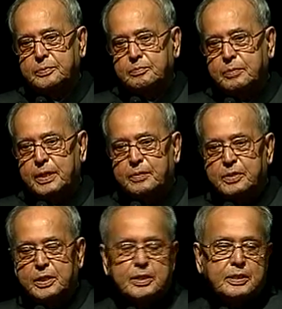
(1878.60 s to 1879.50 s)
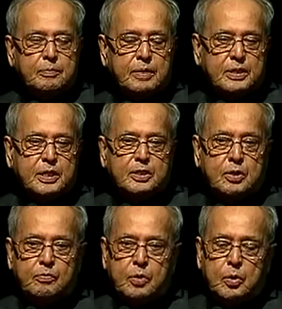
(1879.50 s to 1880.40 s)
perhaps it is the blessings
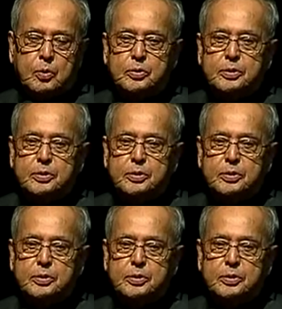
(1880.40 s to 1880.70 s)
of God,